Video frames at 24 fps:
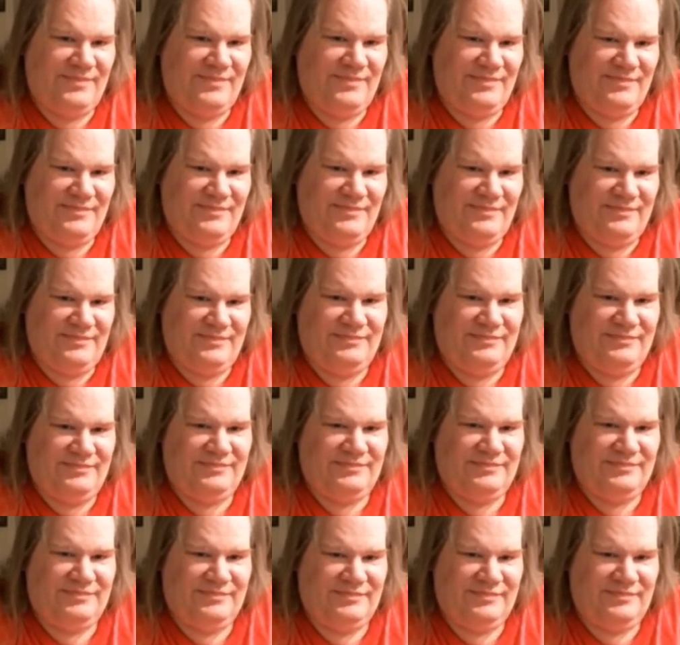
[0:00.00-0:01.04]

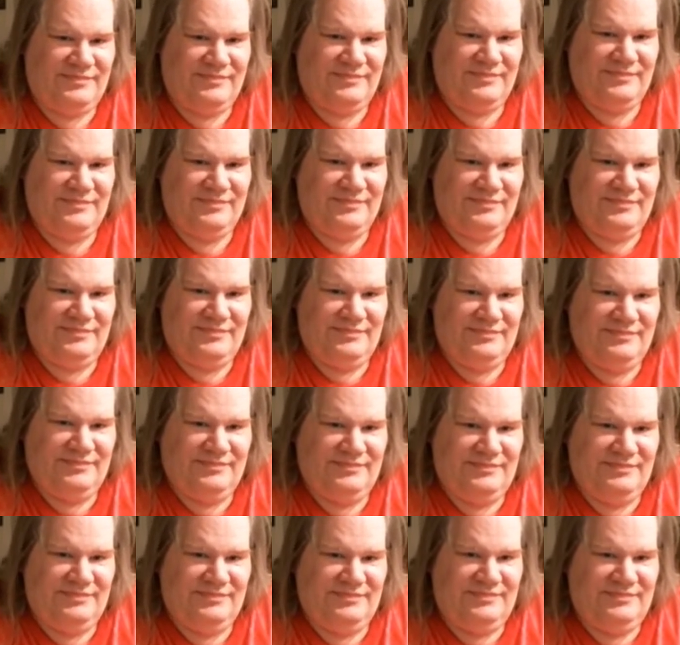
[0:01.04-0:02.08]

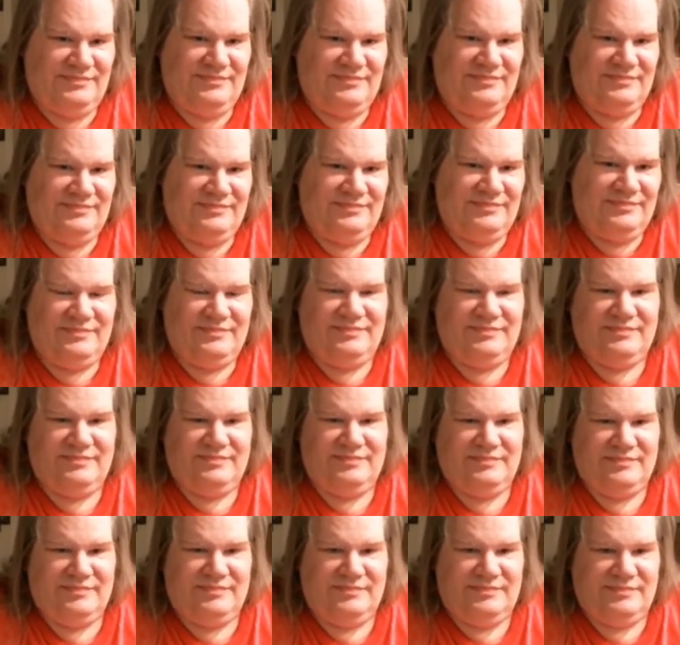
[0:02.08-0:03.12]

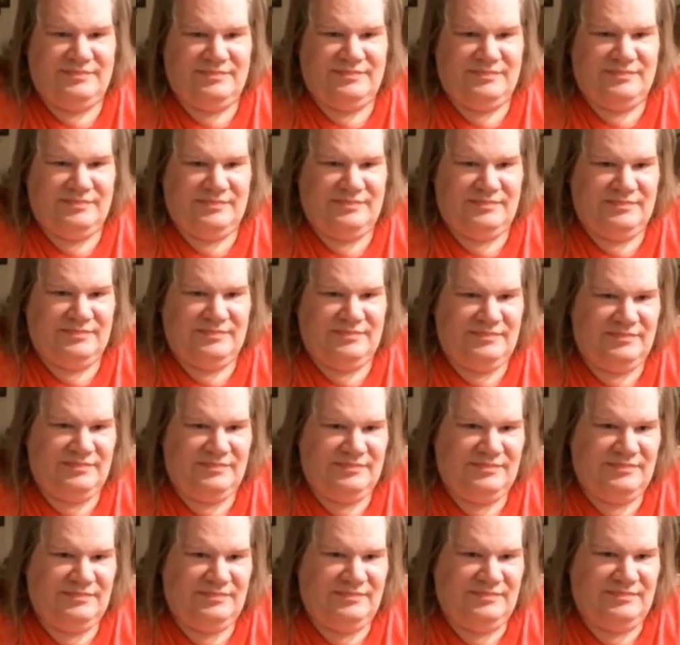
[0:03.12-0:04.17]

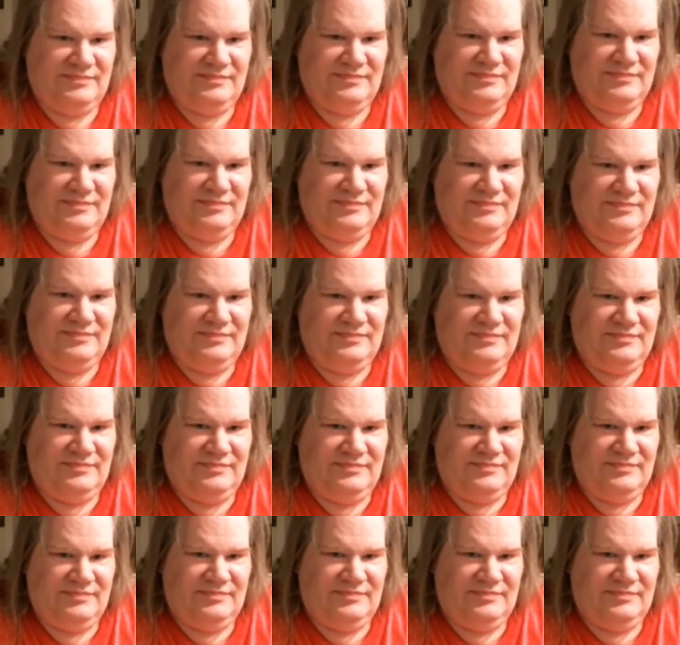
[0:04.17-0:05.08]
No words are spoken by the person on screen.